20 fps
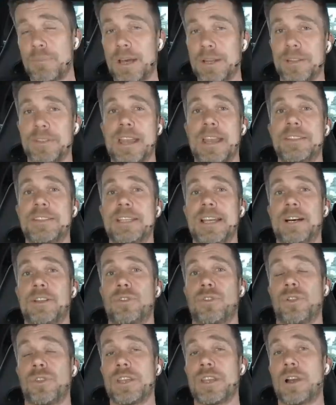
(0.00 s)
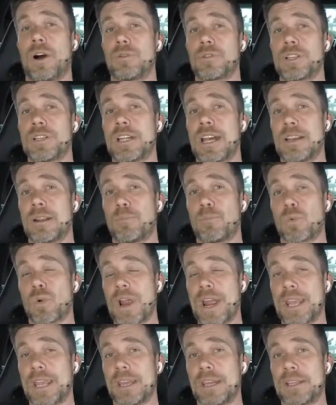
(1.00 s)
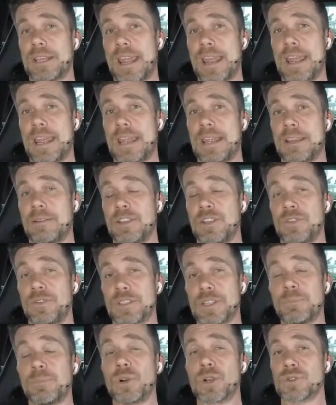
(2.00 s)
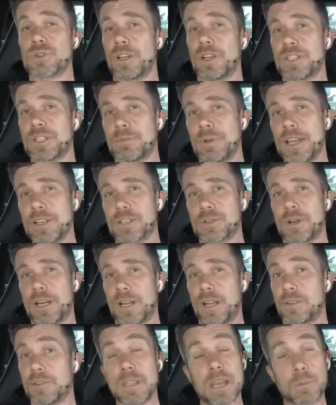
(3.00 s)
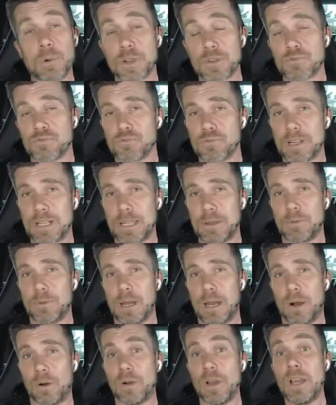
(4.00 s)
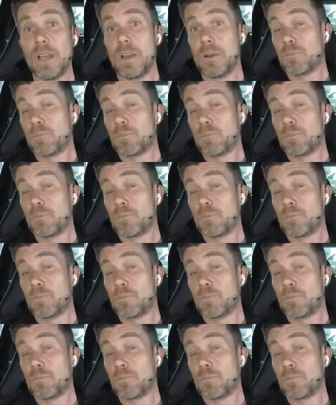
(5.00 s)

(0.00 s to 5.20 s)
mounted that down on the alternator bracket and used a push rod to actuate it, and that worked really well.